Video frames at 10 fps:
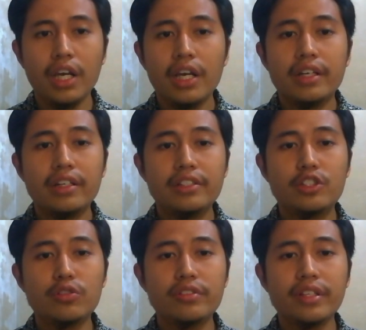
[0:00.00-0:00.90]
The
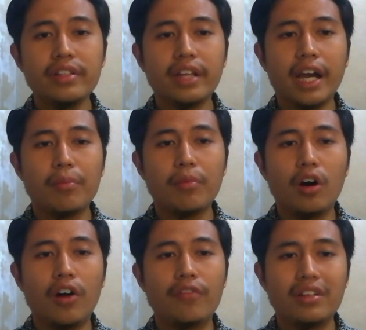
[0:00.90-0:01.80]
choosing type
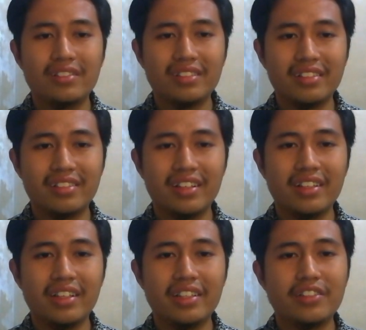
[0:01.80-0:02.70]
of
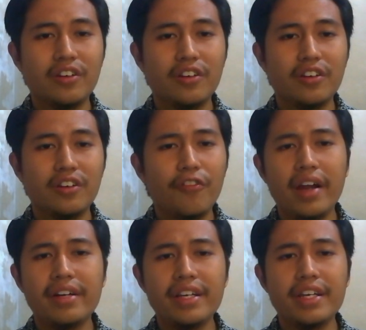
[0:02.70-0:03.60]
sunscreen is
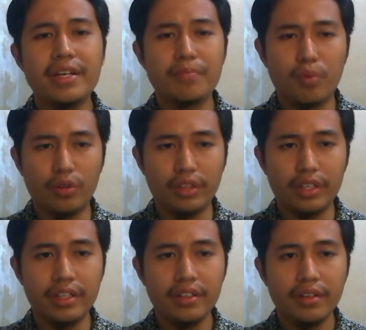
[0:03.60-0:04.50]
very
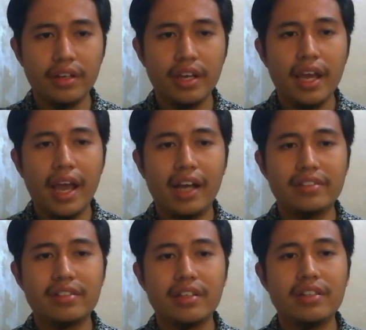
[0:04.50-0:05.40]
important,
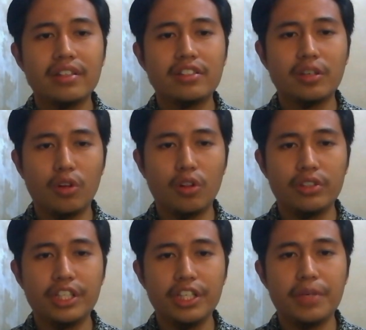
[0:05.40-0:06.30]
as the
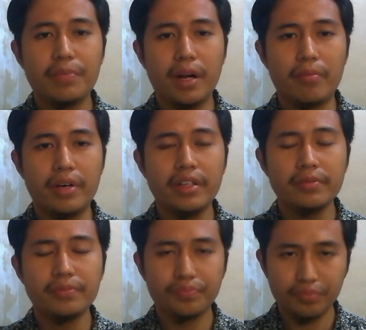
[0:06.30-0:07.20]
dermatology department,
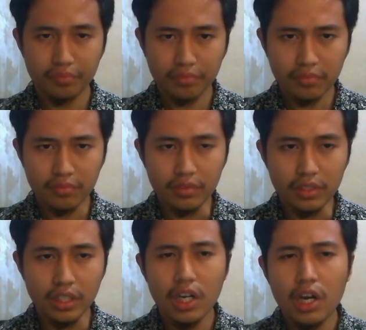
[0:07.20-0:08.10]

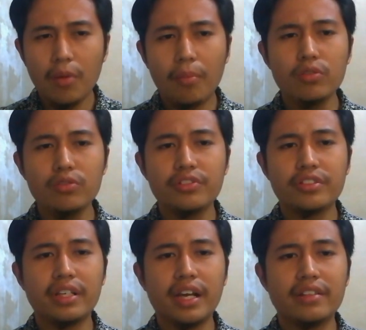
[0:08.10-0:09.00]
Mount
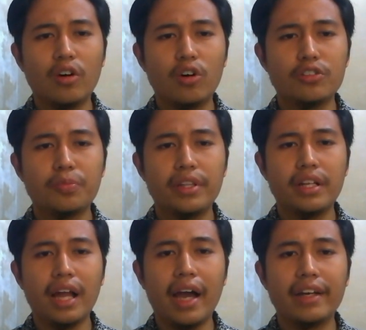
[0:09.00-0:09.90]
Sinai
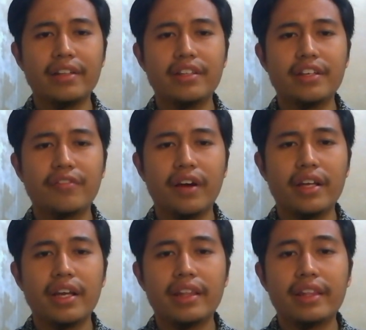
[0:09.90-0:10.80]
Hospital, identified
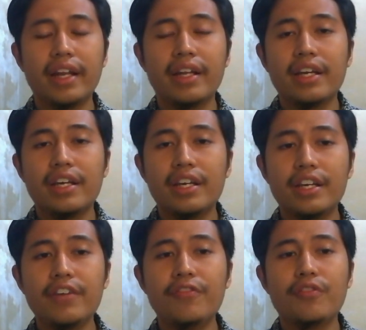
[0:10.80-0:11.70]
that
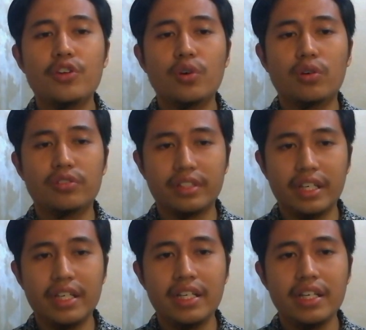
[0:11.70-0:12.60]
if your
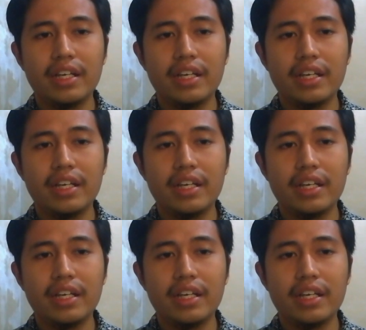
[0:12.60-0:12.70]
skin